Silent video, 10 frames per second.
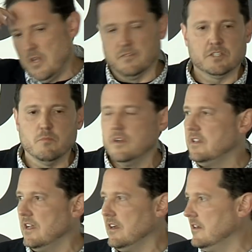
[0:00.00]

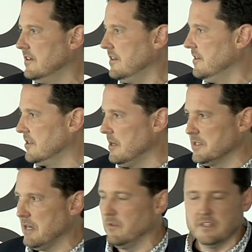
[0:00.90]
someone
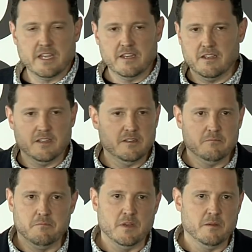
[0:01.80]
comes out with a
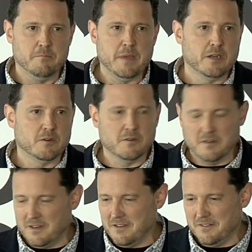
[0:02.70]

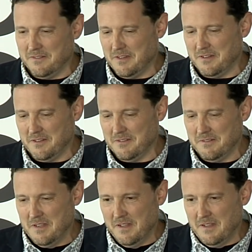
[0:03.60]
better
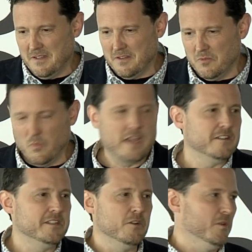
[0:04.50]
way
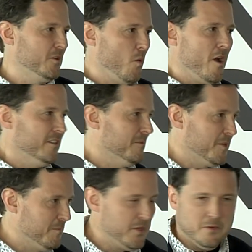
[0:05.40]
to deal with quantum
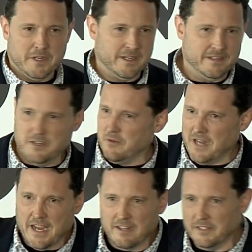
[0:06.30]
computing, and an
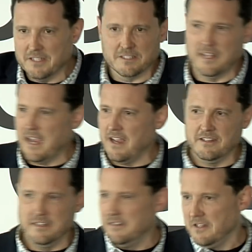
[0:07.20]
aliens
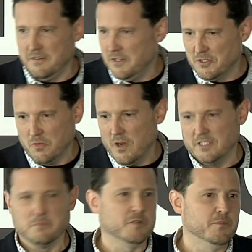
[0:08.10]
land, and here's
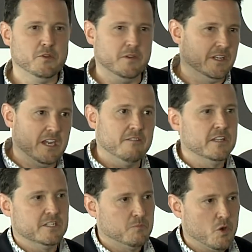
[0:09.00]
quantum computing, and
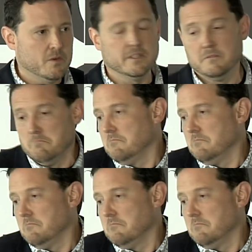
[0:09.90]
everything's broken,